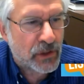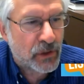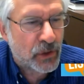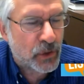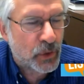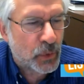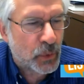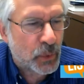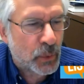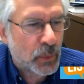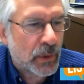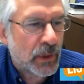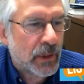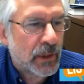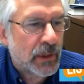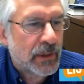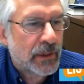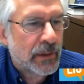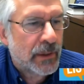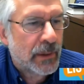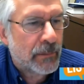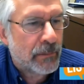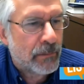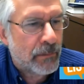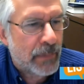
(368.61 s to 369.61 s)
You do
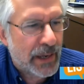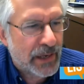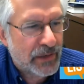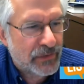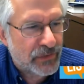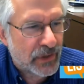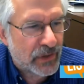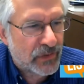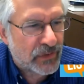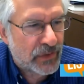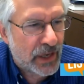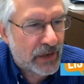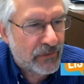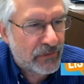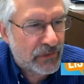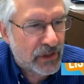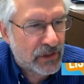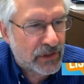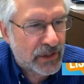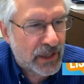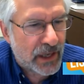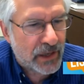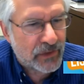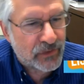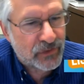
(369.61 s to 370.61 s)
basic
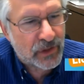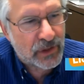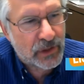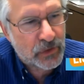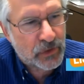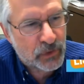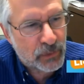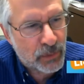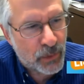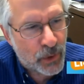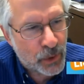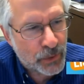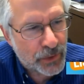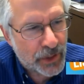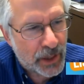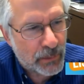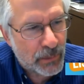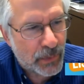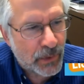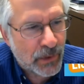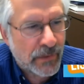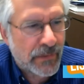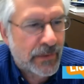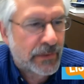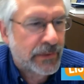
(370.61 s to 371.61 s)
safety tests on a small number,